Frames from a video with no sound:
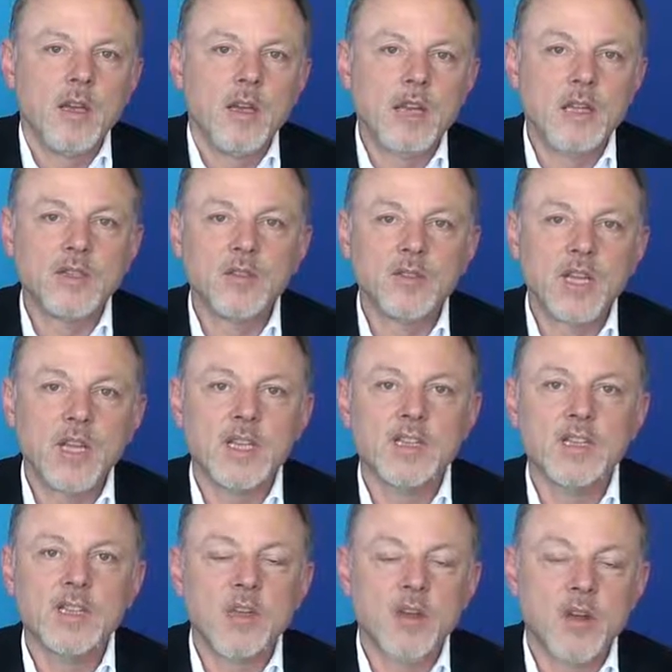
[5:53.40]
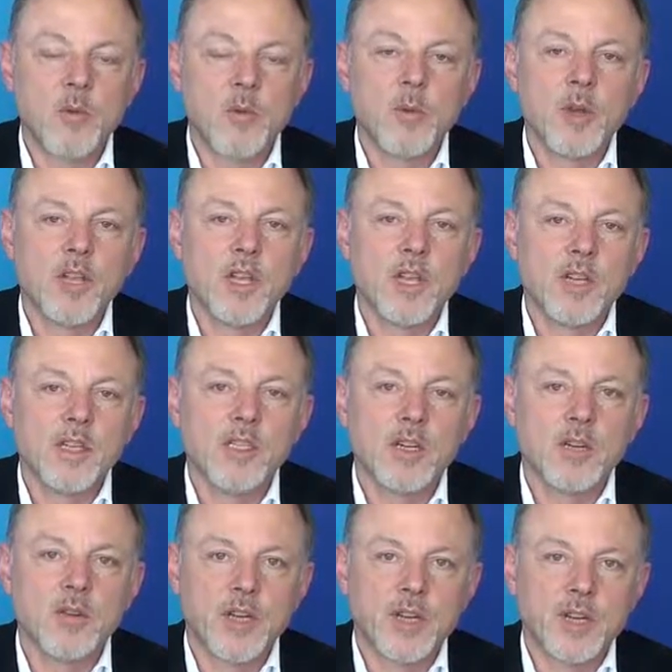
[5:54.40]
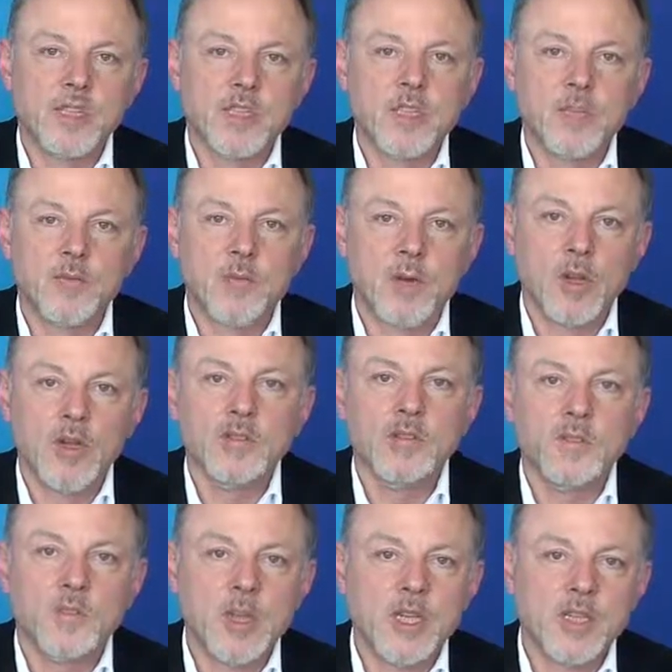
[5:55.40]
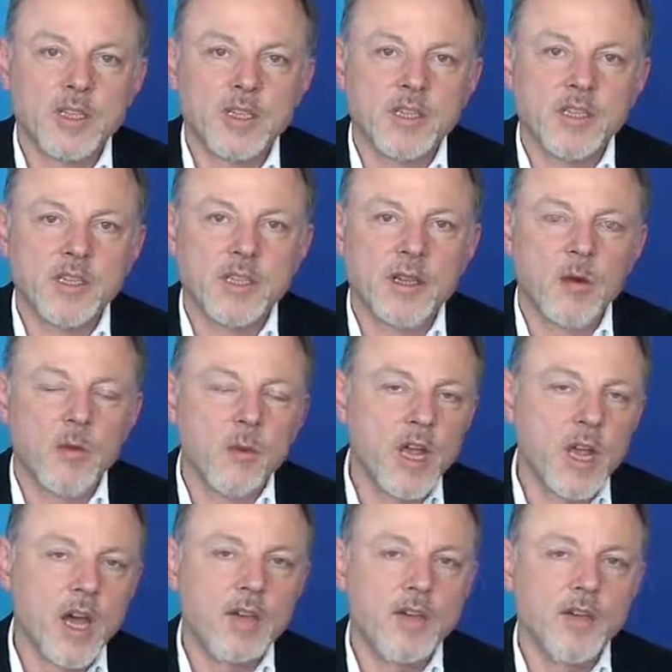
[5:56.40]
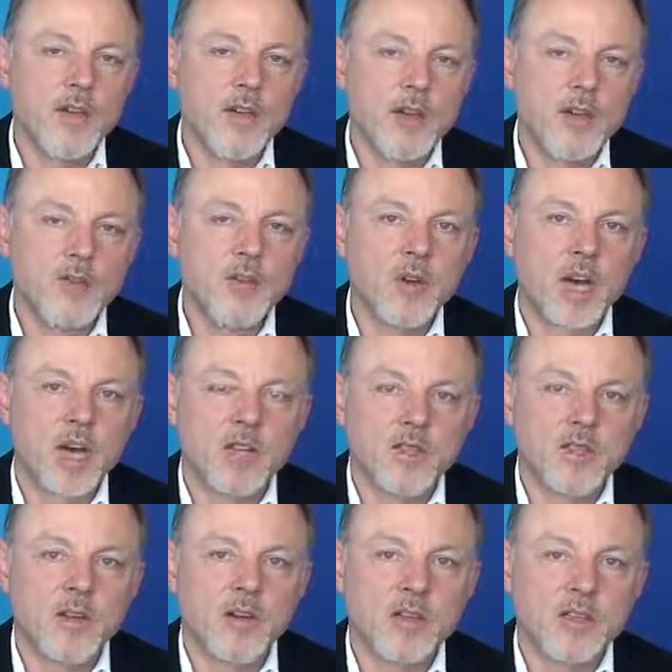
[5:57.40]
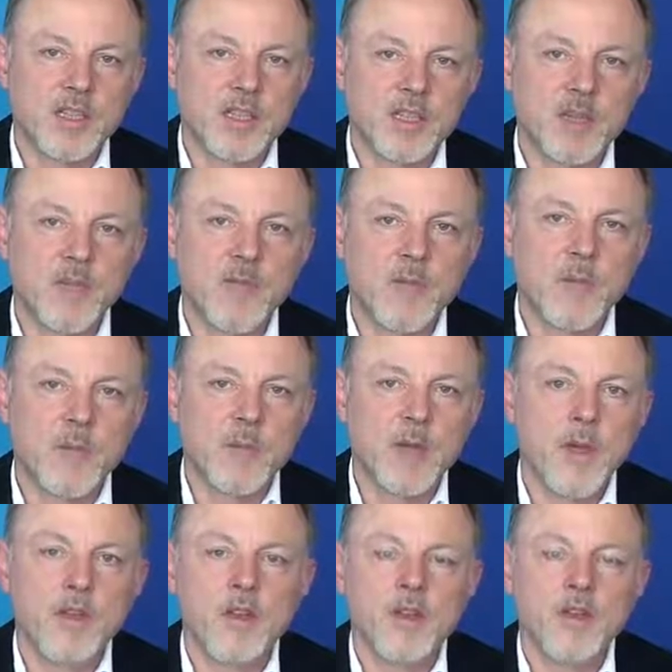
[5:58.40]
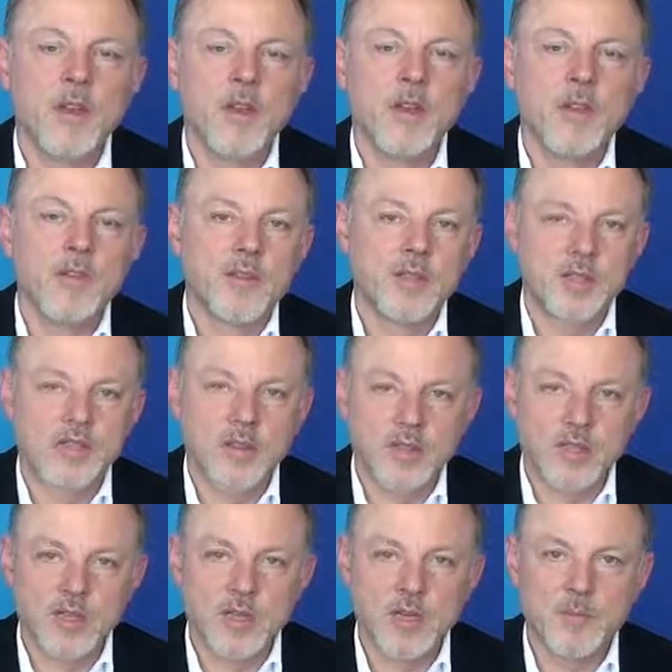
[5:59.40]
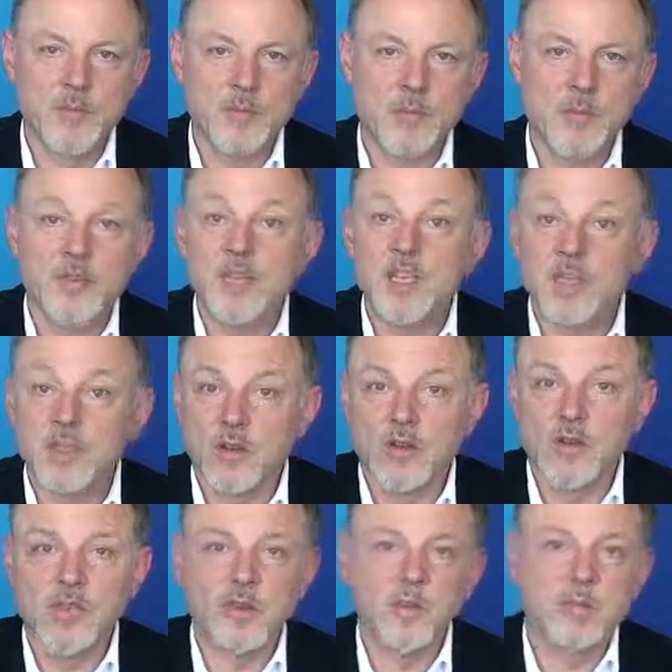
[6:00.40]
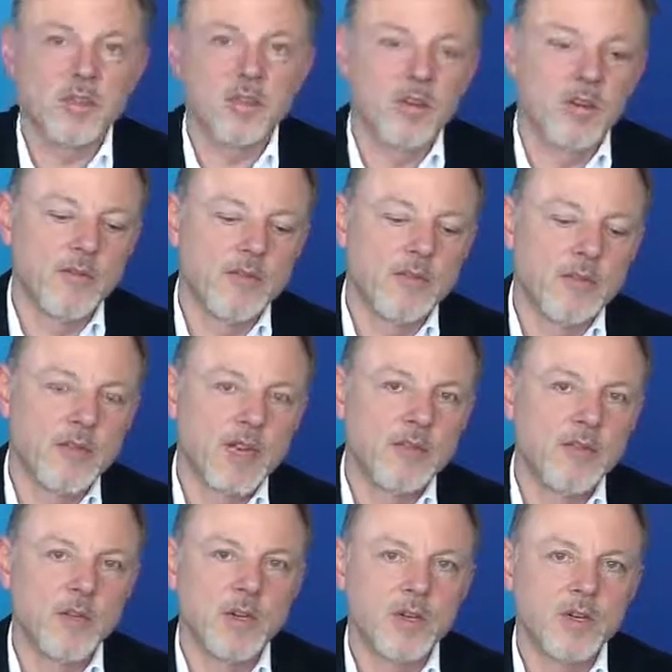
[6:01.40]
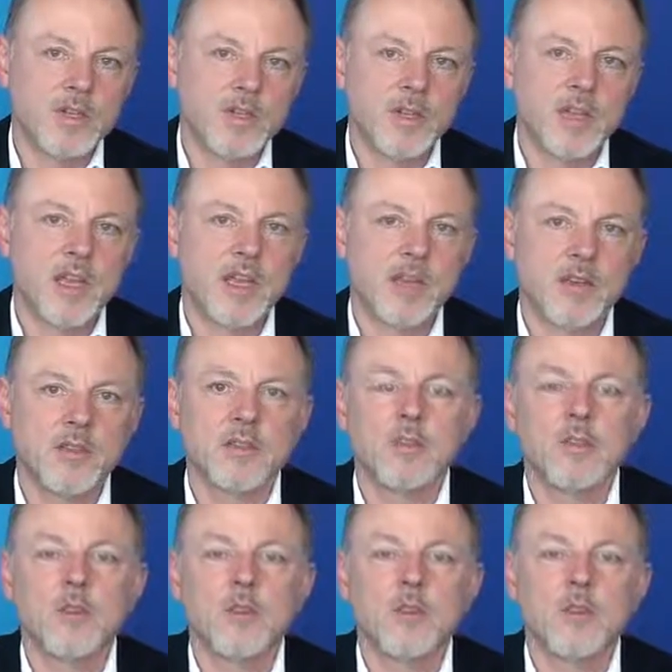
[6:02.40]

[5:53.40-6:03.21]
In today's globally interconnected world of business, we have to ask ourselves whether this concept or these concepts of networks and